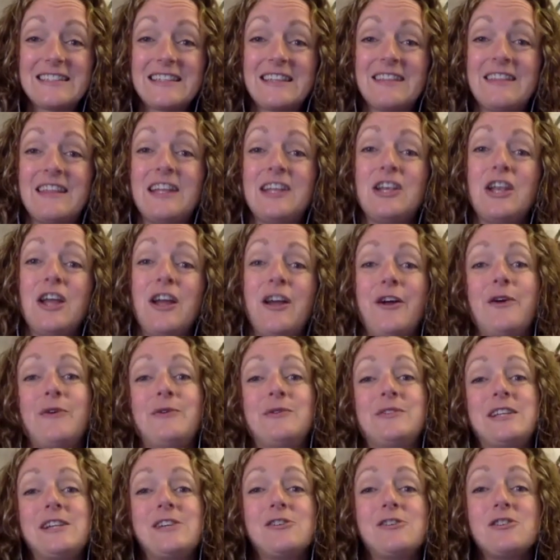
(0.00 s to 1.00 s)
and they know
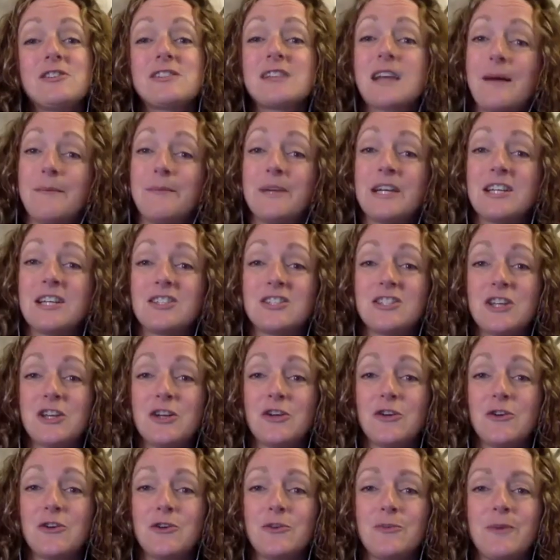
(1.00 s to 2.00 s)
dinner's coming
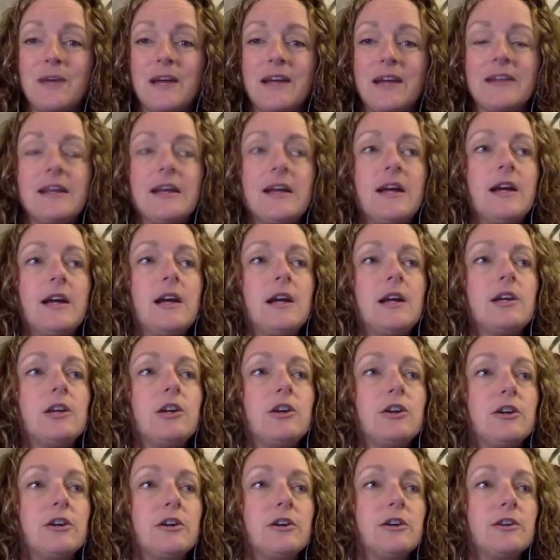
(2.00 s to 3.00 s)
soon, but
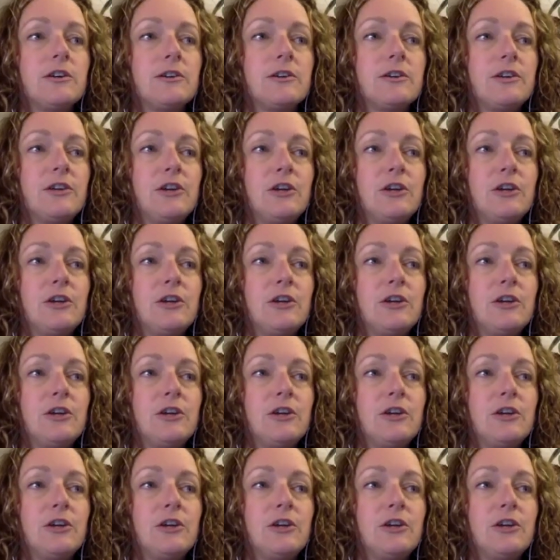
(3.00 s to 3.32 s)
you're,